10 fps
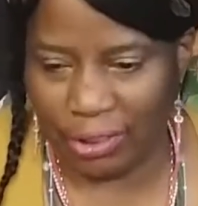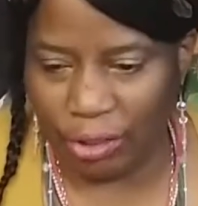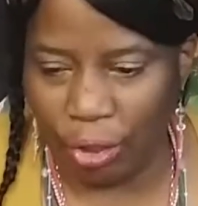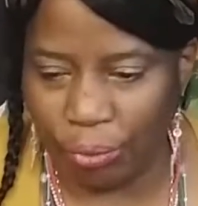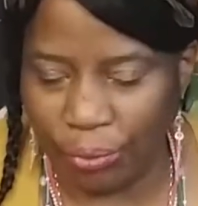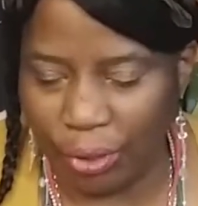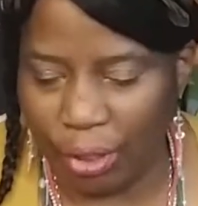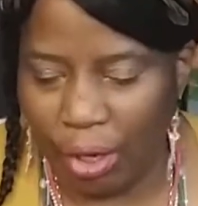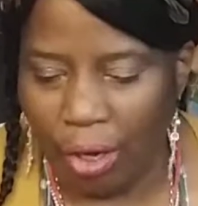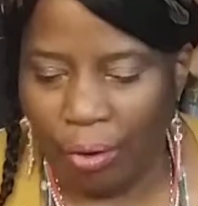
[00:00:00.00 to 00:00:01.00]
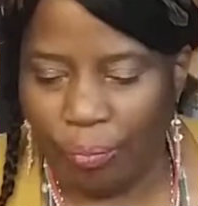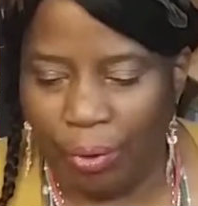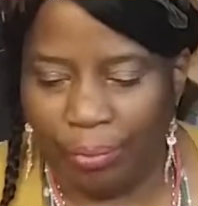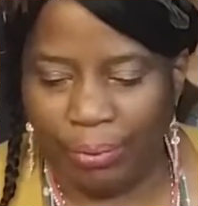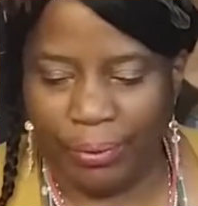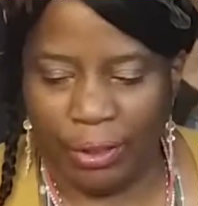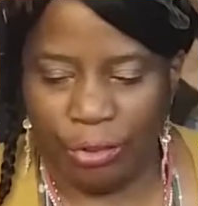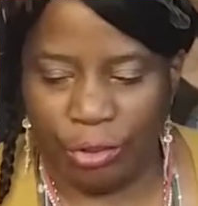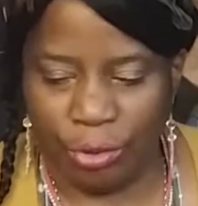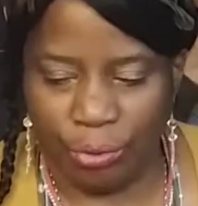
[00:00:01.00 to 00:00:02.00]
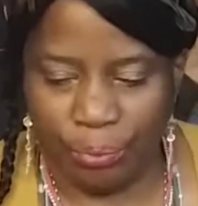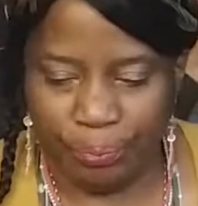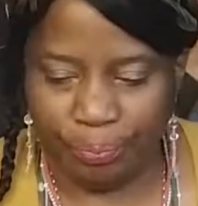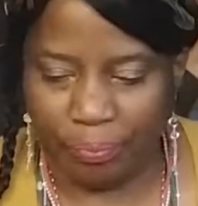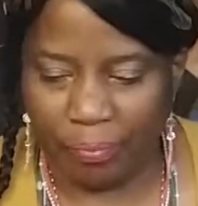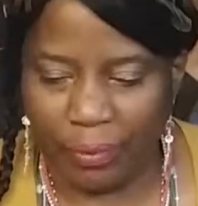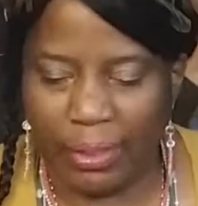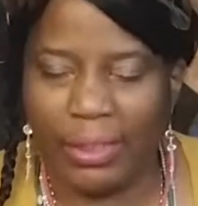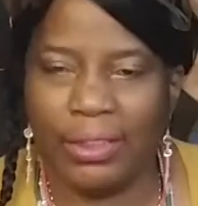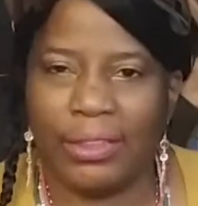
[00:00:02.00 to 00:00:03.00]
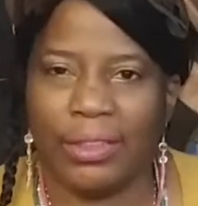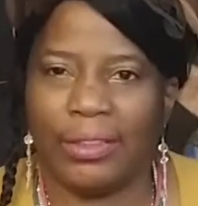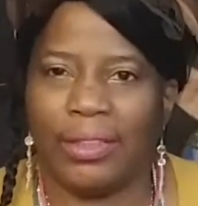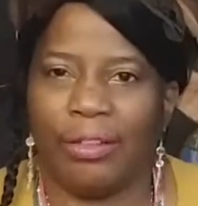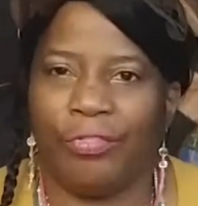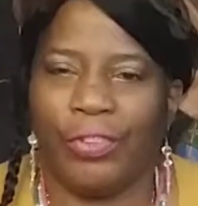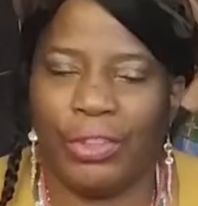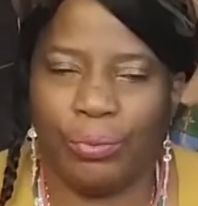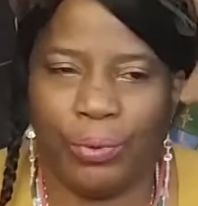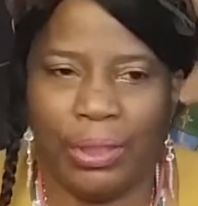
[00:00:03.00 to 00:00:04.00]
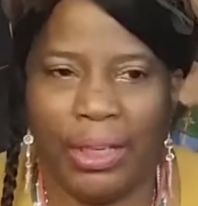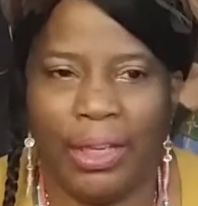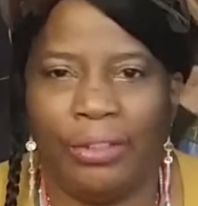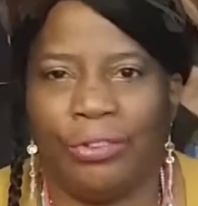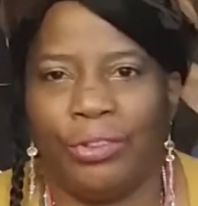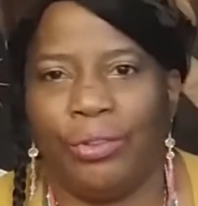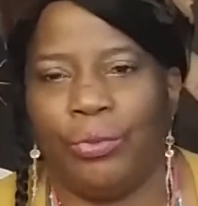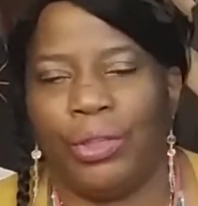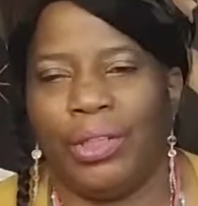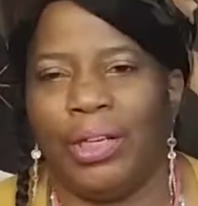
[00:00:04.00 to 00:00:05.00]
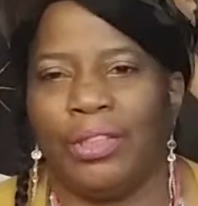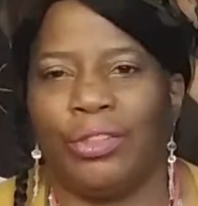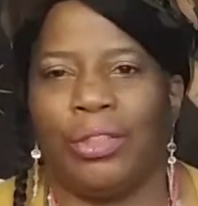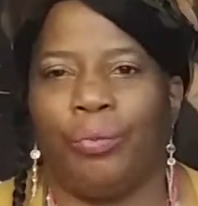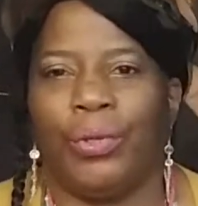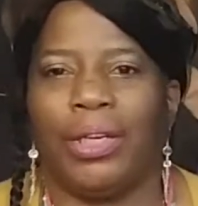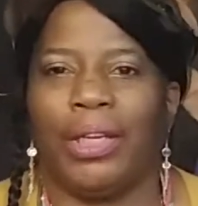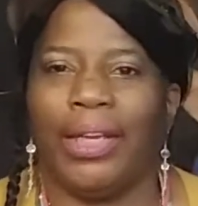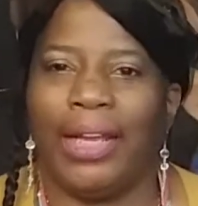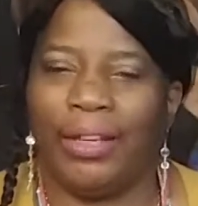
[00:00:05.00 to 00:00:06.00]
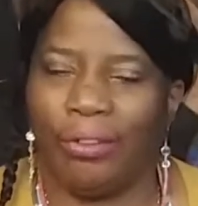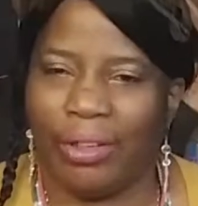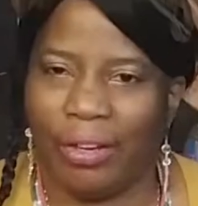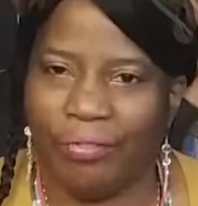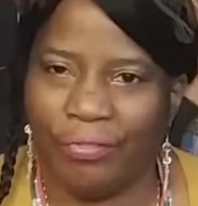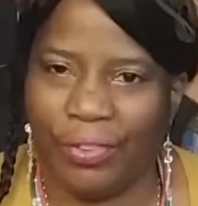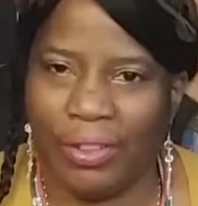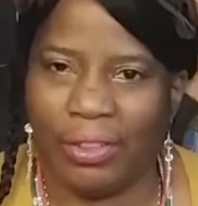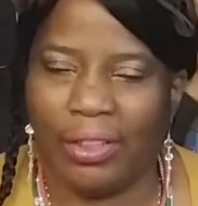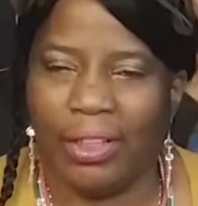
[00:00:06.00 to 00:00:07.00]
So what we want to do is sacrifice one hand to Oya so that we can land on our feet